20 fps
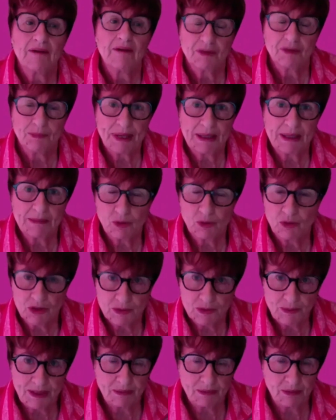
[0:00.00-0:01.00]
for people,
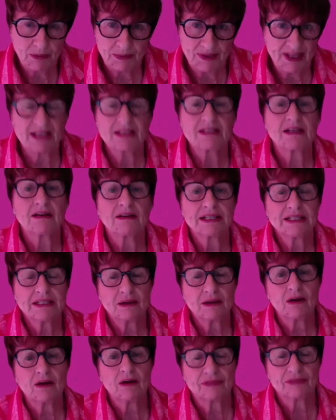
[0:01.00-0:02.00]
because people with
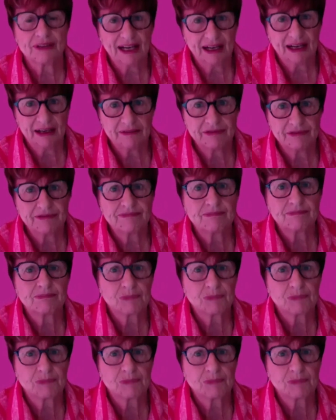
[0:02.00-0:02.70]
anxiety often have